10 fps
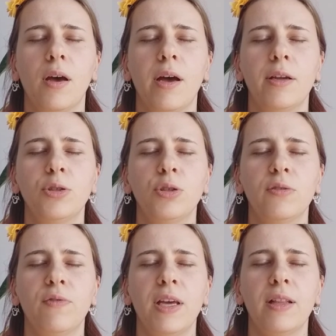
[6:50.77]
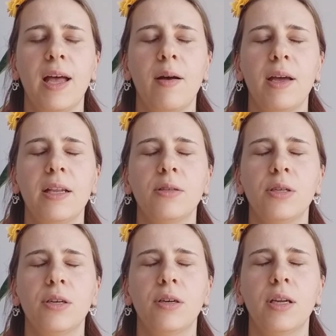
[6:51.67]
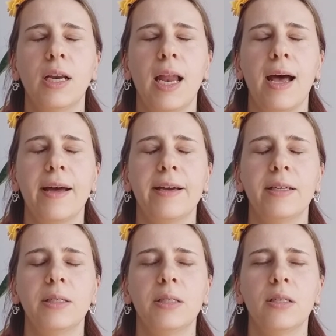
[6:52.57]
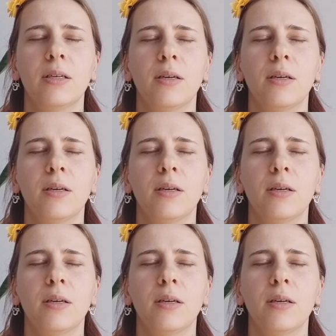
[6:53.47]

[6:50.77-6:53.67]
And just feel that internalise.